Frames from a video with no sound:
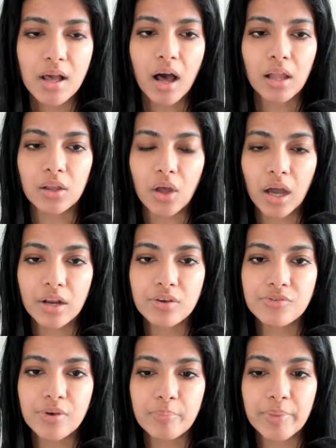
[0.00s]
A lot
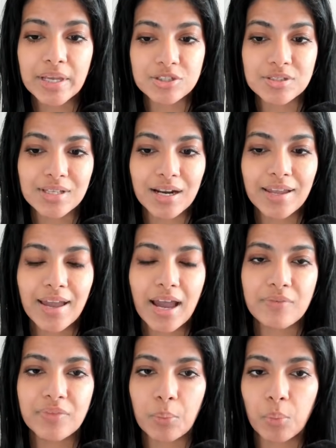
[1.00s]
of patients that I
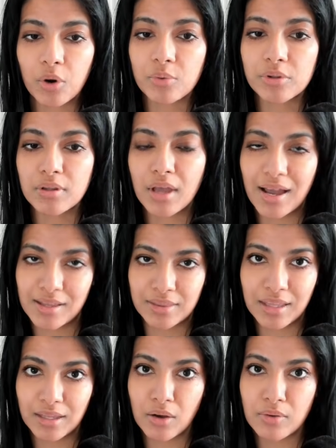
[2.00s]
have that
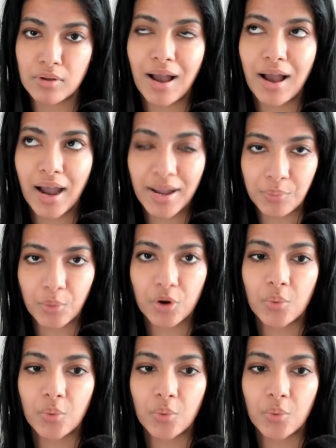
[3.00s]
I work